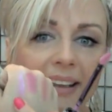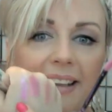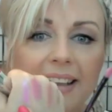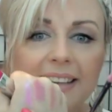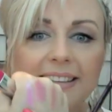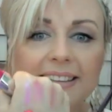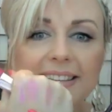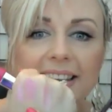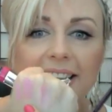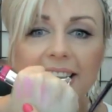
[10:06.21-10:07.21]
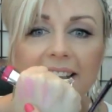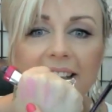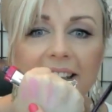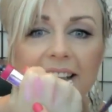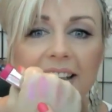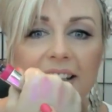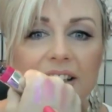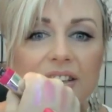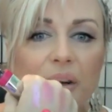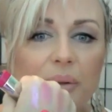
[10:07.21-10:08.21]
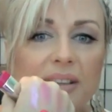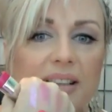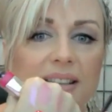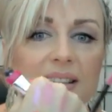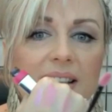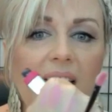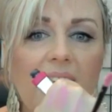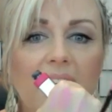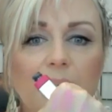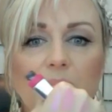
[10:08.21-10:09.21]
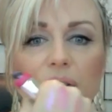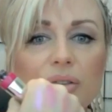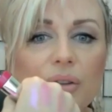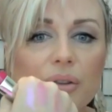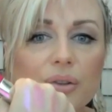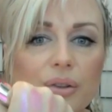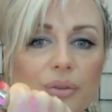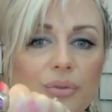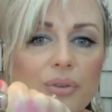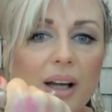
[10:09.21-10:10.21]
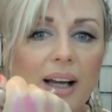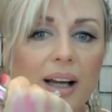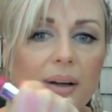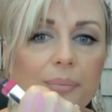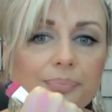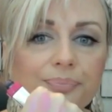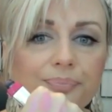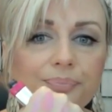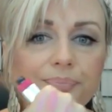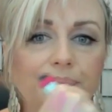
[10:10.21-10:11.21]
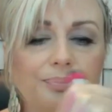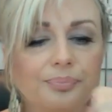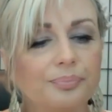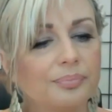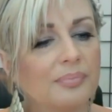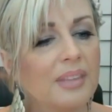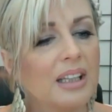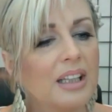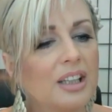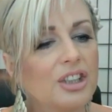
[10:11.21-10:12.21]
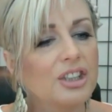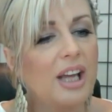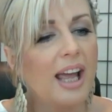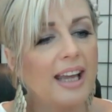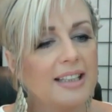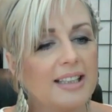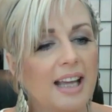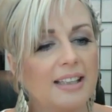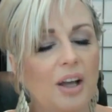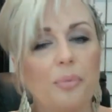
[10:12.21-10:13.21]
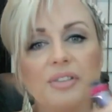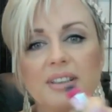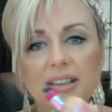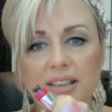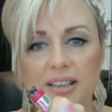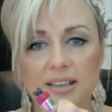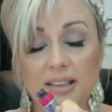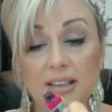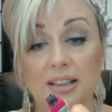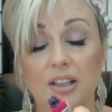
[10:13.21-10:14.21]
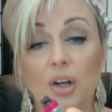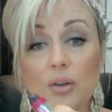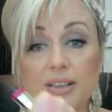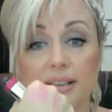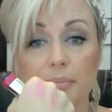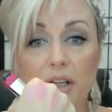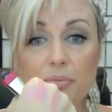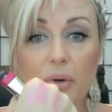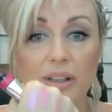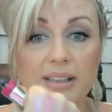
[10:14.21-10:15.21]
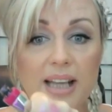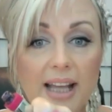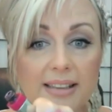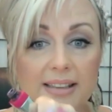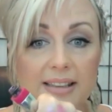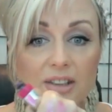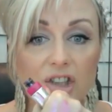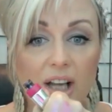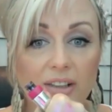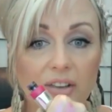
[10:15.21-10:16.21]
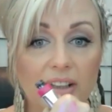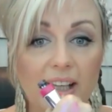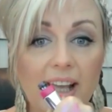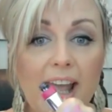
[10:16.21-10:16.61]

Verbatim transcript: Can you see? So it's the same sort of um, shade, and obviously the, the gloss is much more intense, the shine on it.